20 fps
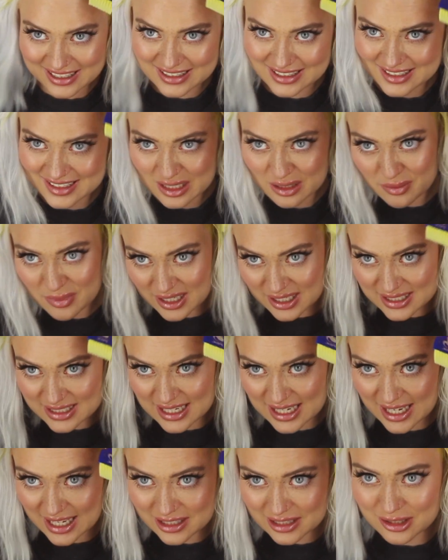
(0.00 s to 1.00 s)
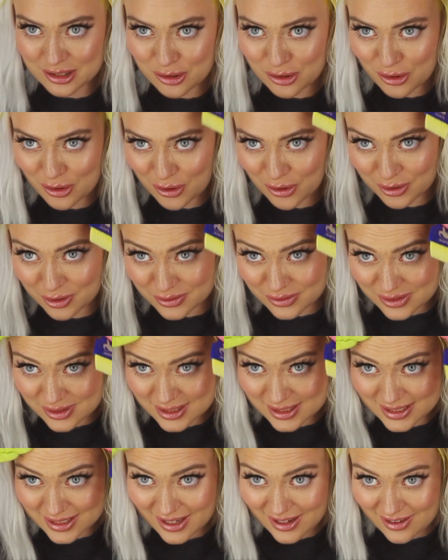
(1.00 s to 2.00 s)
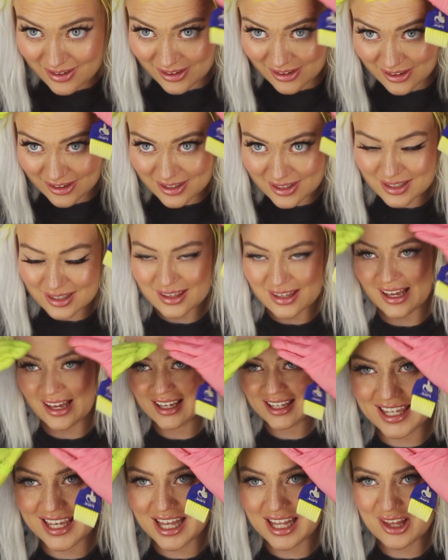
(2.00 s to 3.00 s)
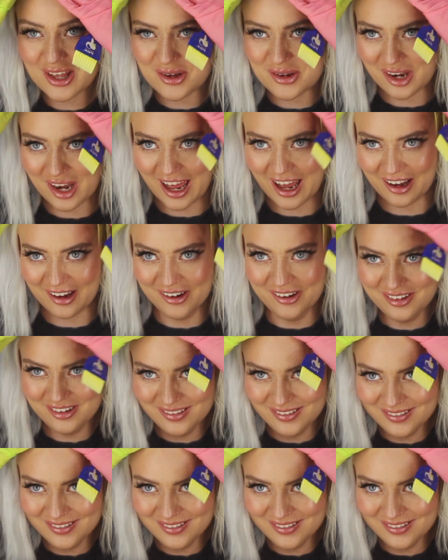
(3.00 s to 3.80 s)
can see my dandruffs. Oh, they're yellow now.